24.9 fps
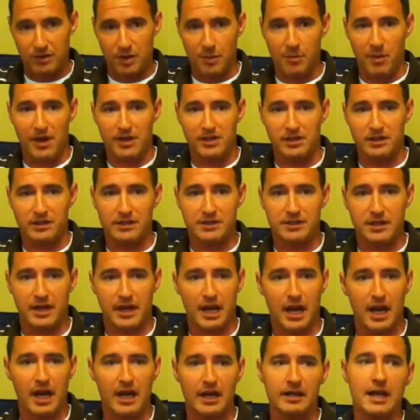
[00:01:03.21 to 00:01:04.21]
They basically
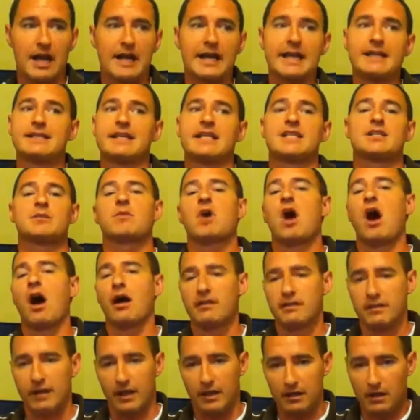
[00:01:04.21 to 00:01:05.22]
say, I need to get some
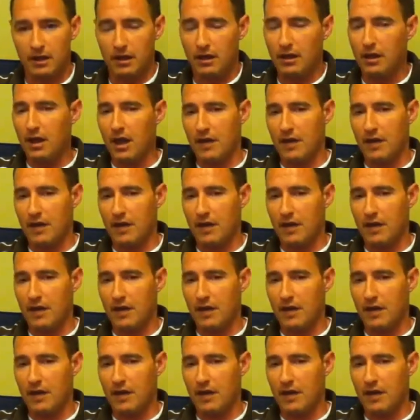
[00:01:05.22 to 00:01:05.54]
content,